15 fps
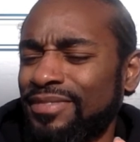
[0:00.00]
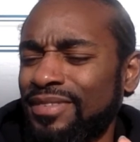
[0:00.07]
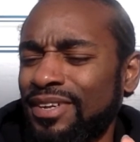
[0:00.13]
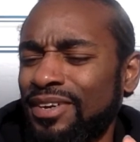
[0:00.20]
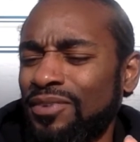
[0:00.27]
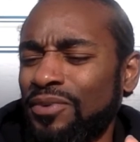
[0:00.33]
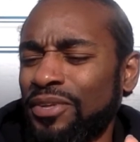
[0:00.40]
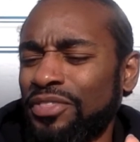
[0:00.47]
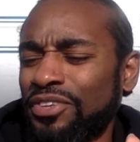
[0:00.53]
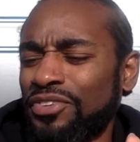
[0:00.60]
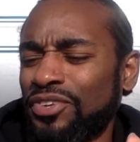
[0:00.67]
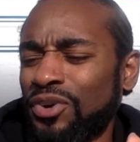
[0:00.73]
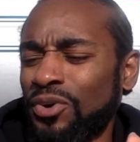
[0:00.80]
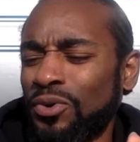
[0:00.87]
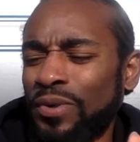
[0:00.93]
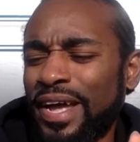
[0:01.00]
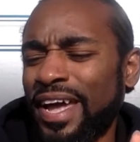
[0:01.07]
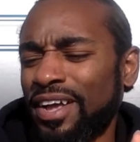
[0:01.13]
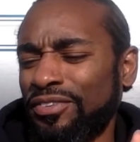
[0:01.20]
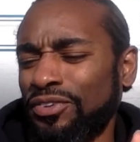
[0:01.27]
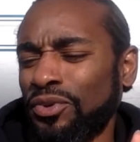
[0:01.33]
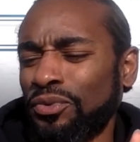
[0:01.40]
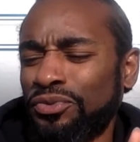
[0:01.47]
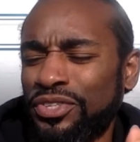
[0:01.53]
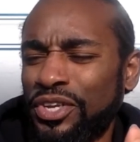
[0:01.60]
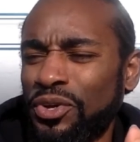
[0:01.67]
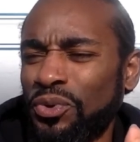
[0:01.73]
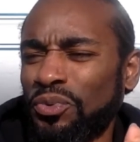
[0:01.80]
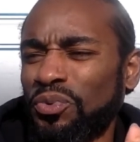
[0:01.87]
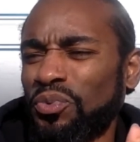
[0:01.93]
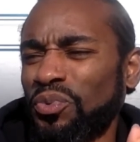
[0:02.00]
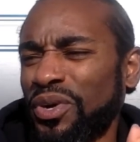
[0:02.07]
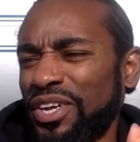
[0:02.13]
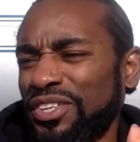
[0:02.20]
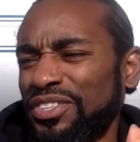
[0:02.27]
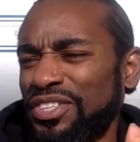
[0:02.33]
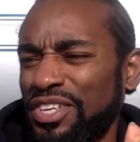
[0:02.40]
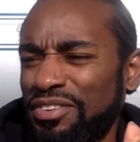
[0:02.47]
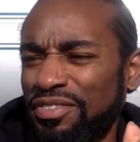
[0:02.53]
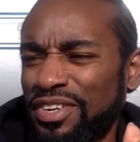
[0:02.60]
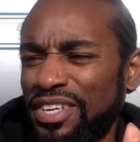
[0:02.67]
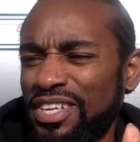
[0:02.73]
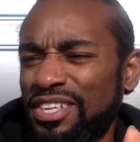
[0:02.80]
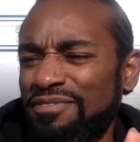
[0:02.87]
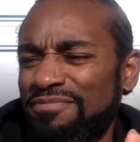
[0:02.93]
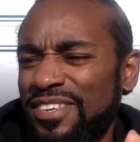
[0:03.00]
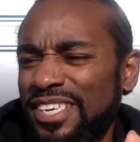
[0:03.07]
with this whole axial tilt relativity